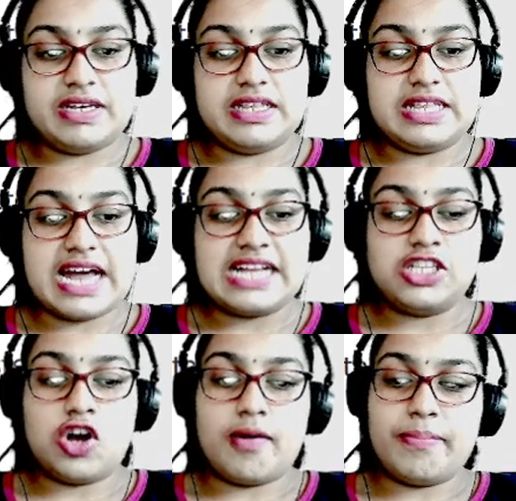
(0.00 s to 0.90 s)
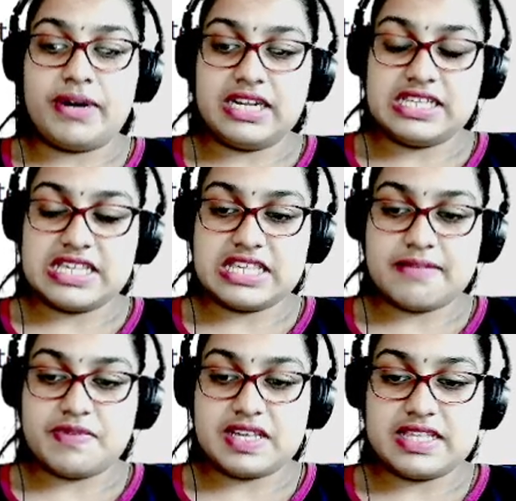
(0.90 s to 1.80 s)
in that the operating
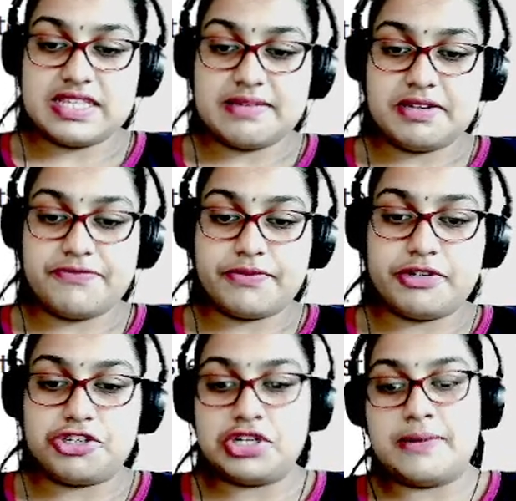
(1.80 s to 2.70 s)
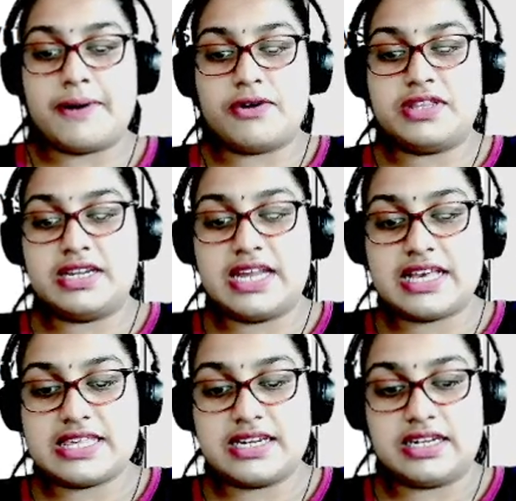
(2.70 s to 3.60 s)
system sends them information about the
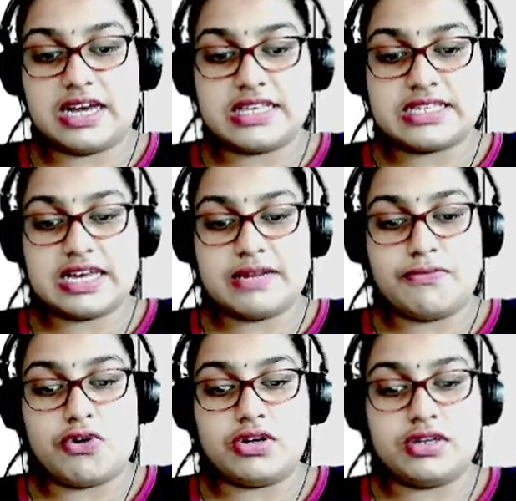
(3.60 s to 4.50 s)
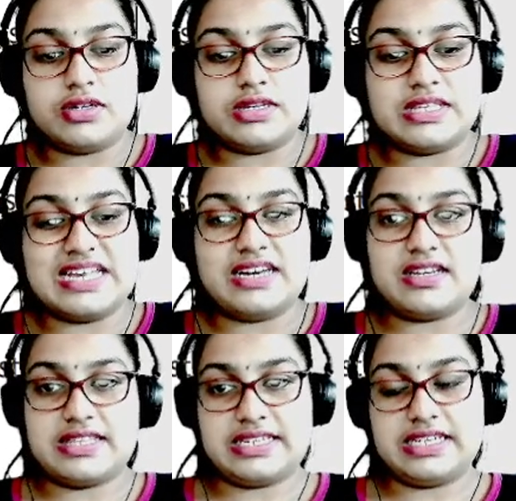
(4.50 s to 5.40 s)
next task and monitors their
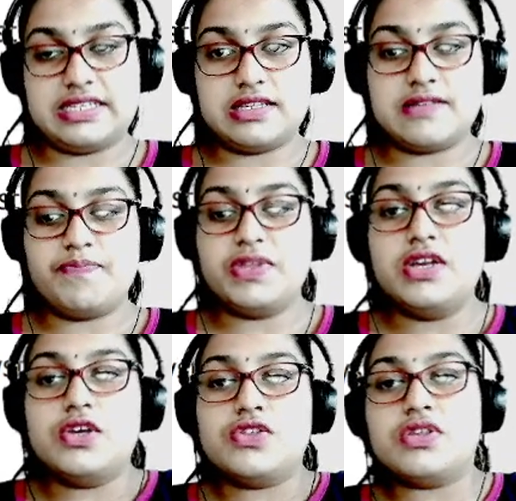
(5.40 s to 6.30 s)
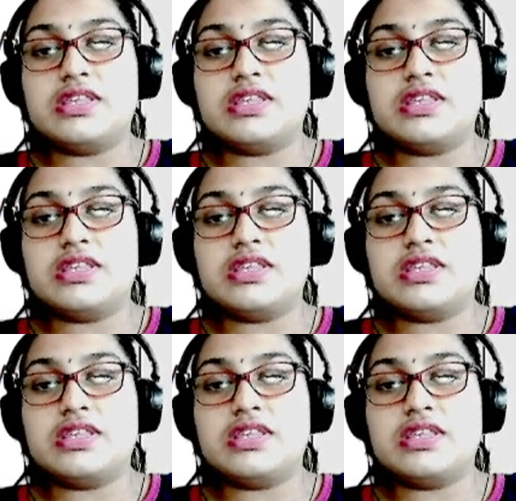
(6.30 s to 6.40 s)
status. So in